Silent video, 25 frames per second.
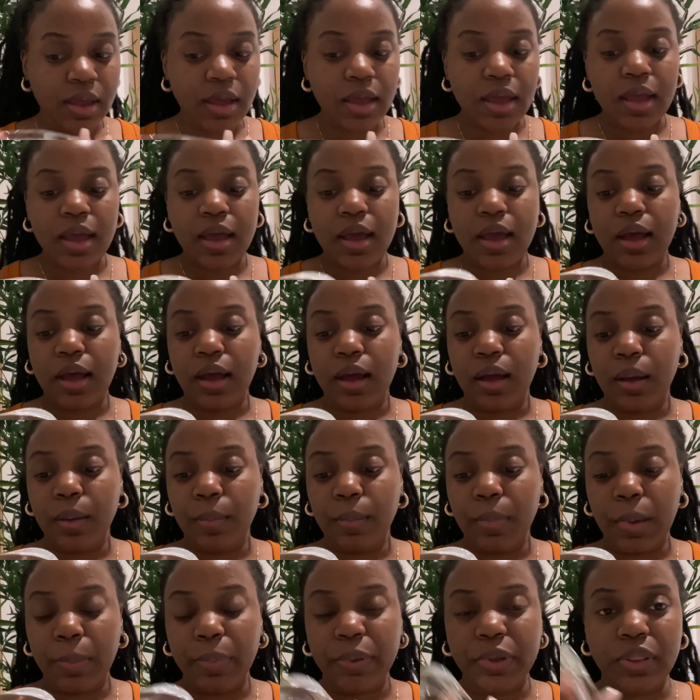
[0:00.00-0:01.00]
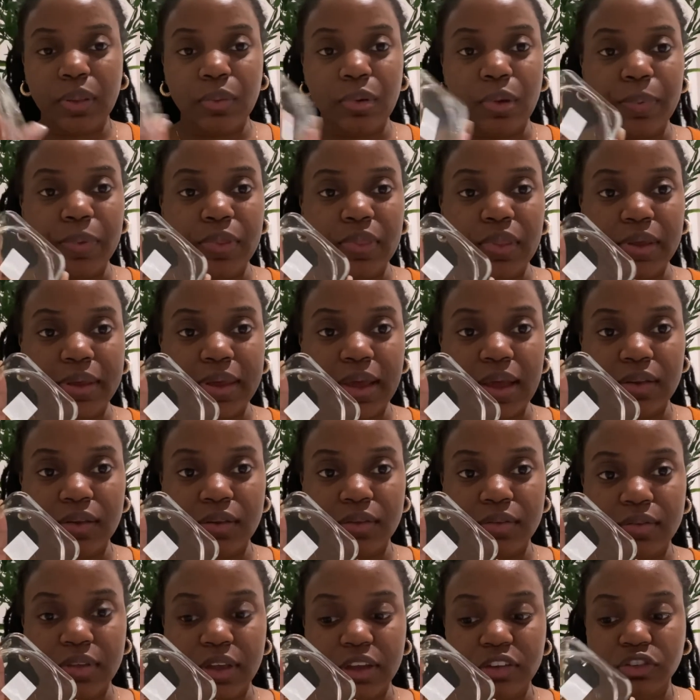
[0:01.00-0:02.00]
I picked them up in the candle
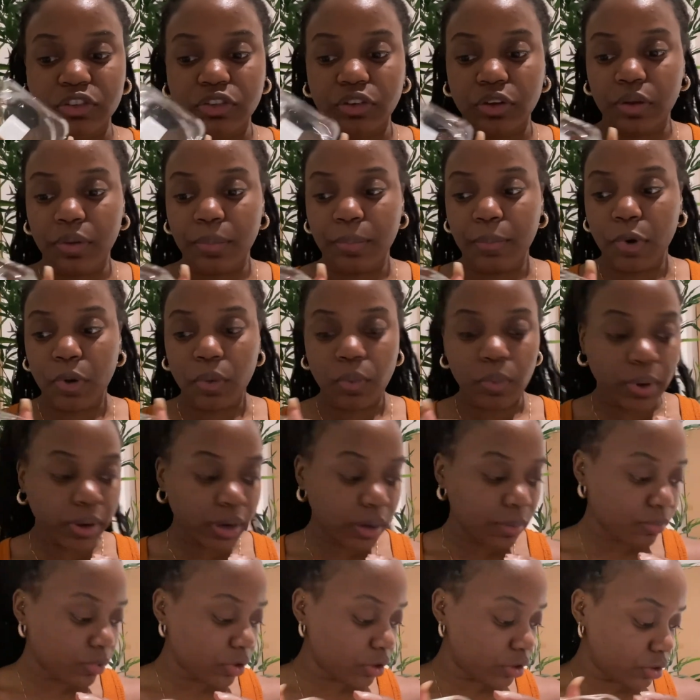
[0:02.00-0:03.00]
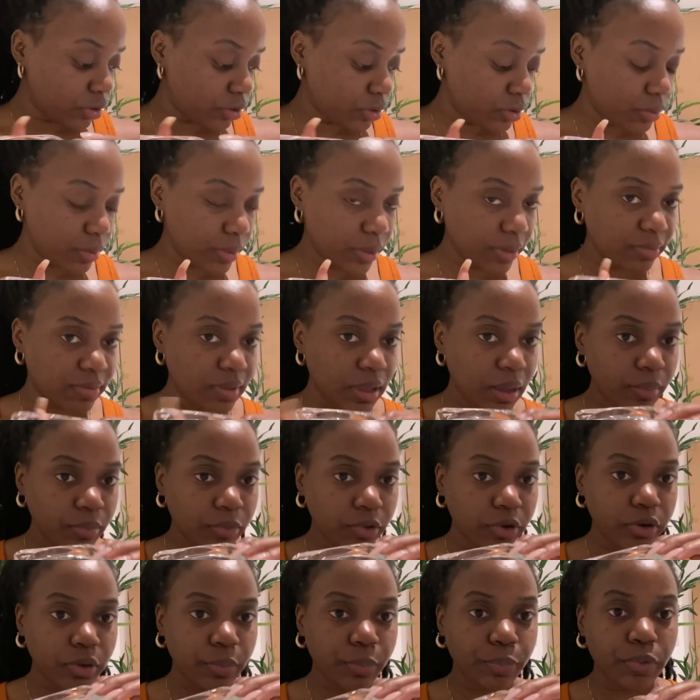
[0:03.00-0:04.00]
section, but what I'm gonna do is I'm
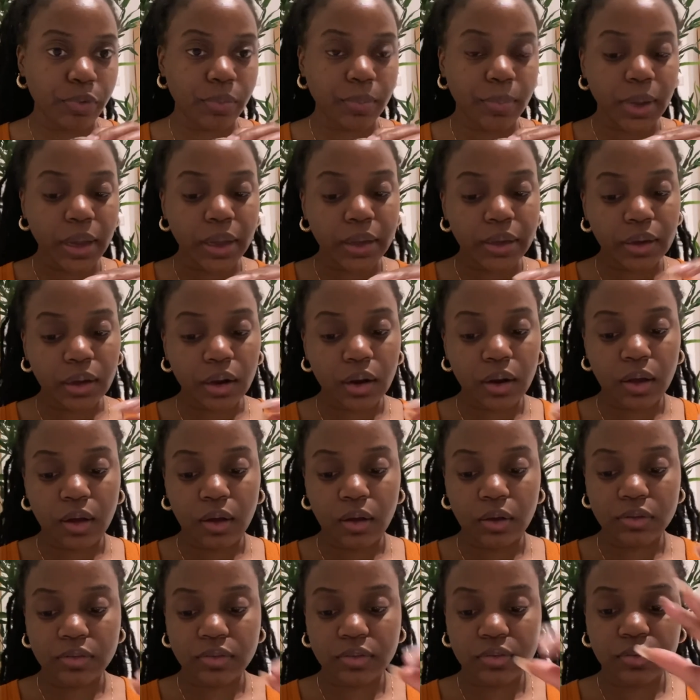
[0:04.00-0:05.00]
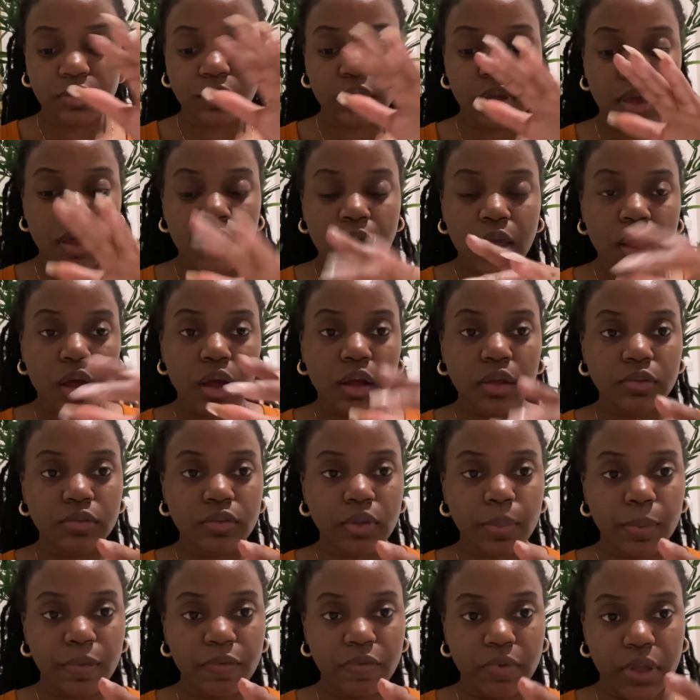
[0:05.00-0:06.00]
gonna put my glass on
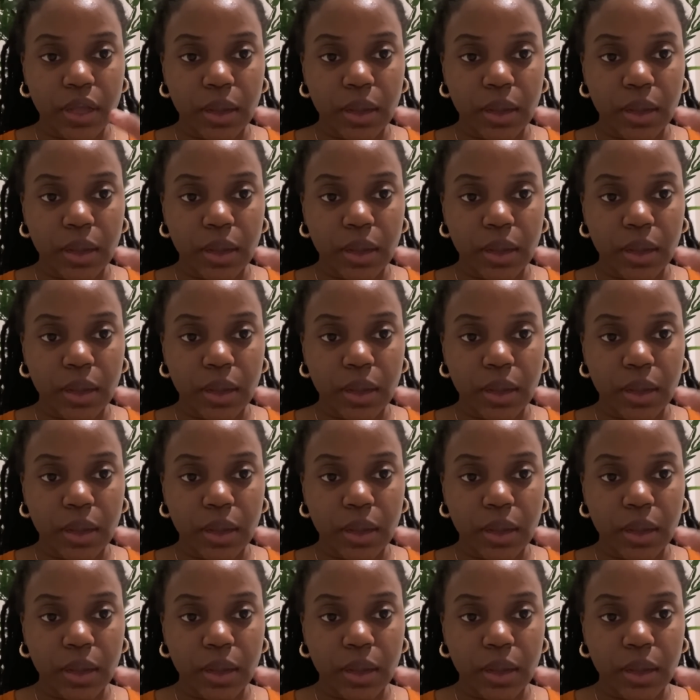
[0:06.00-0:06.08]
top of it.